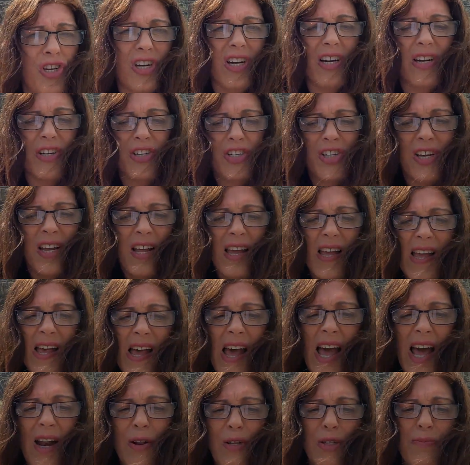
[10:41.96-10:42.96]
church,
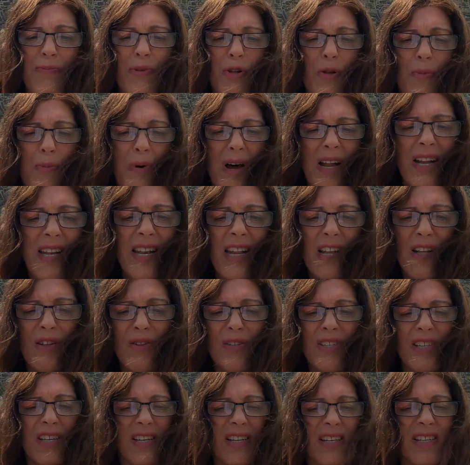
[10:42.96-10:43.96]
and it's built by
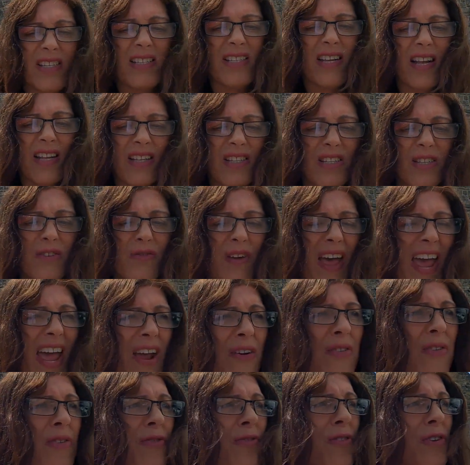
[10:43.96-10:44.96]
Nicholson and Sons of
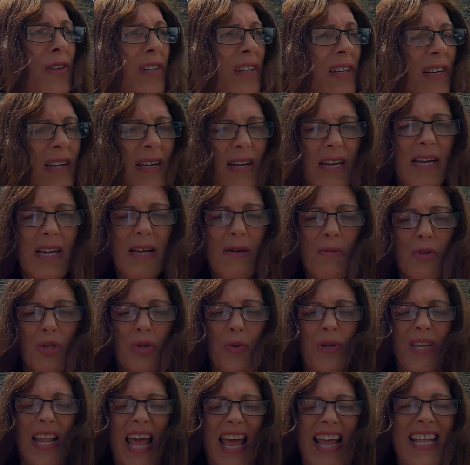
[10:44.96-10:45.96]
Hereford
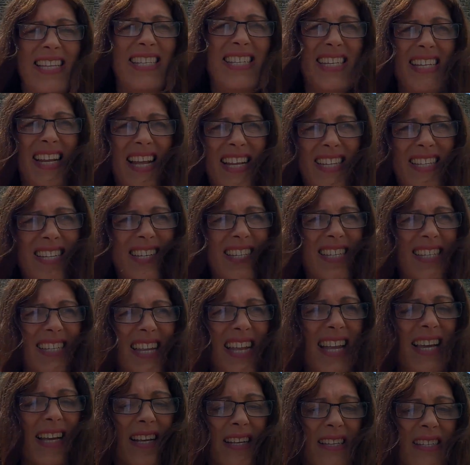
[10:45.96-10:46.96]
between
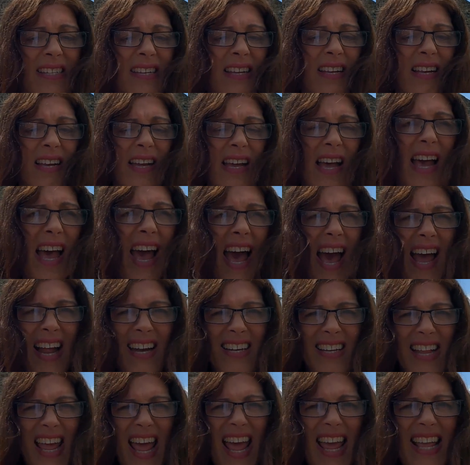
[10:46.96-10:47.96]
1886
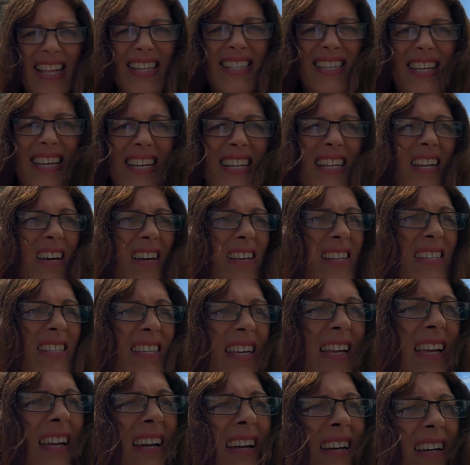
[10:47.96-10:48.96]
and
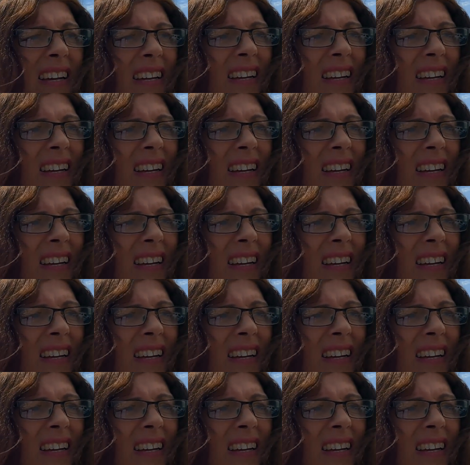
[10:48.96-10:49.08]
1890.